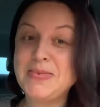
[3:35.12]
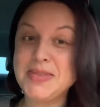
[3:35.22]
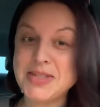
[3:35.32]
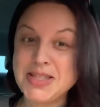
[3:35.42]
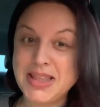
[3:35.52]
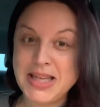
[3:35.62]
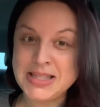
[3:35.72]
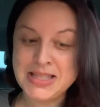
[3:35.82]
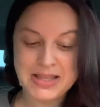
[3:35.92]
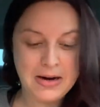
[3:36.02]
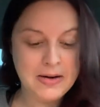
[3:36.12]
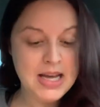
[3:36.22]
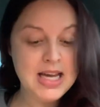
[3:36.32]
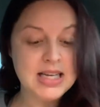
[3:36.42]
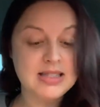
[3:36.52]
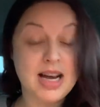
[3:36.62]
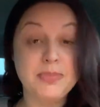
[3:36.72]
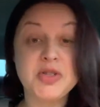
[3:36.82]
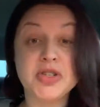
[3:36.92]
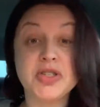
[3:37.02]
Just let that sit there.
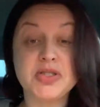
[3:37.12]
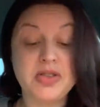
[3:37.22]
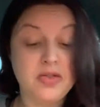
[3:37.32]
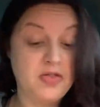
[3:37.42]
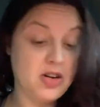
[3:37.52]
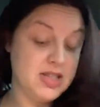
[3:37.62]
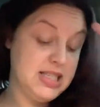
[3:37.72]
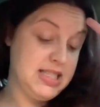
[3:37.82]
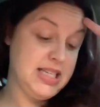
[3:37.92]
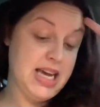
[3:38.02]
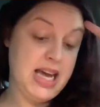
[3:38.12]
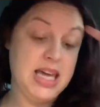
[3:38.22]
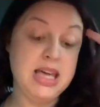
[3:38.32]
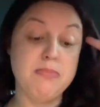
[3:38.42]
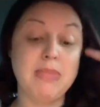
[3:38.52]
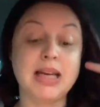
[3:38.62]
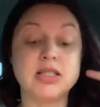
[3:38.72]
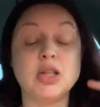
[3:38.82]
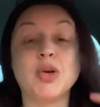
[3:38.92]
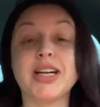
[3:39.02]
Top searches so far today:
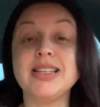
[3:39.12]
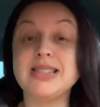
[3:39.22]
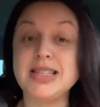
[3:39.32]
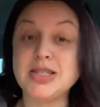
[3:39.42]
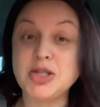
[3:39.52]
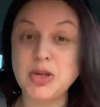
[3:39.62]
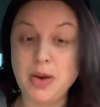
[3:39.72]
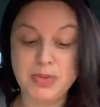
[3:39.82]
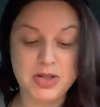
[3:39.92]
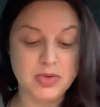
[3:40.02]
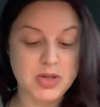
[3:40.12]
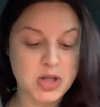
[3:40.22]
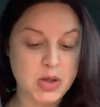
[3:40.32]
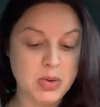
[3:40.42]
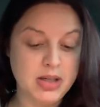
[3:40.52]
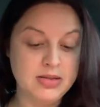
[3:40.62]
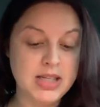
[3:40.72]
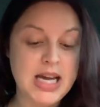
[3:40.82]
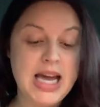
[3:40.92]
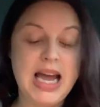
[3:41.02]
Mandalorian Season 2, Episode 2,
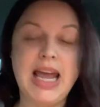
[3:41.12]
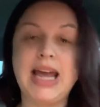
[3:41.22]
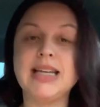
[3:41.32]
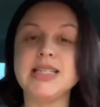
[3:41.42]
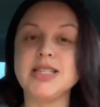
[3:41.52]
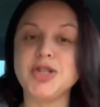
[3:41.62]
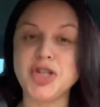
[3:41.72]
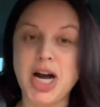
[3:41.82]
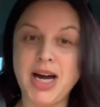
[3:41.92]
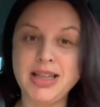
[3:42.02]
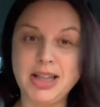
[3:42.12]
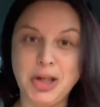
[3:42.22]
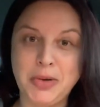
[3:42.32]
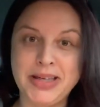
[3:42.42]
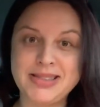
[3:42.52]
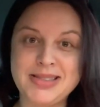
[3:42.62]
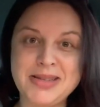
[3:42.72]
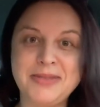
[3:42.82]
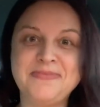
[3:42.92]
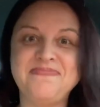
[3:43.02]
and John Lewis.
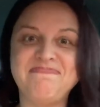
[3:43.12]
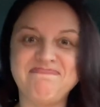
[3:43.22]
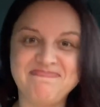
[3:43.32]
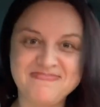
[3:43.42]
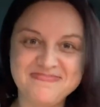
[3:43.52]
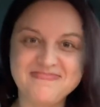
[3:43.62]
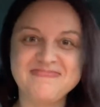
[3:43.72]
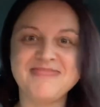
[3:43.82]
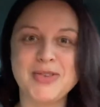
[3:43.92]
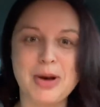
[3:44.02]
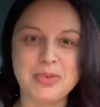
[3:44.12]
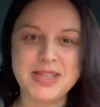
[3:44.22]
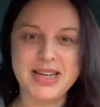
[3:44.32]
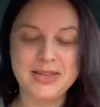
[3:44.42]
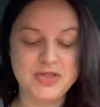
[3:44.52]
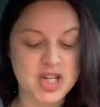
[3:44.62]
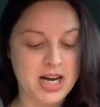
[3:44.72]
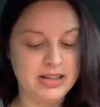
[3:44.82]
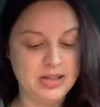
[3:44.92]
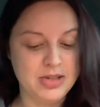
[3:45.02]
Representative
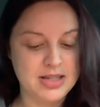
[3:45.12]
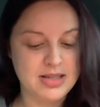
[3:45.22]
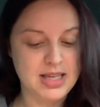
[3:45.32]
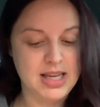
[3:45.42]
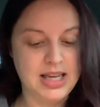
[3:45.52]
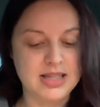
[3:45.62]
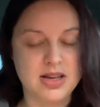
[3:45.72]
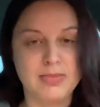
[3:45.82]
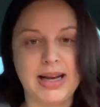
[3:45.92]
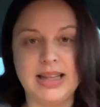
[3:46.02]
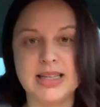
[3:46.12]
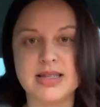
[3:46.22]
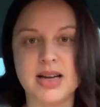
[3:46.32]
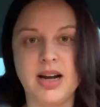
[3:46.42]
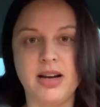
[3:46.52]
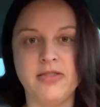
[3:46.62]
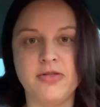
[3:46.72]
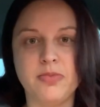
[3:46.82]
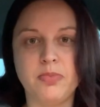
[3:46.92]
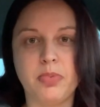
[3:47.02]
John Lewis. He is on my list
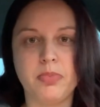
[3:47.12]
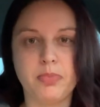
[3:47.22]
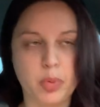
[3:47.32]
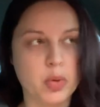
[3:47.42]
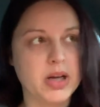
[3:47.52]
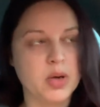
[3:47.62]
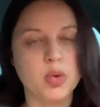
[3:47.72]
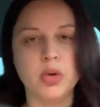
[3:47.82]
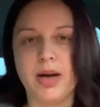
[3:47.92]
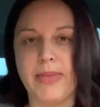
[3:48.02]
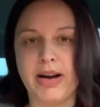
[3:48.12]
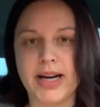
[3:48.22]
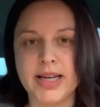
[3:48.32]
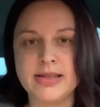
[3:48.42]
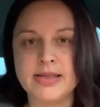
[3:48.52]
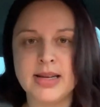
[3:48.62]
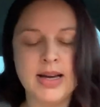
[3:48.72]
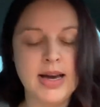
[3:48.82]
of pretty cool Americans,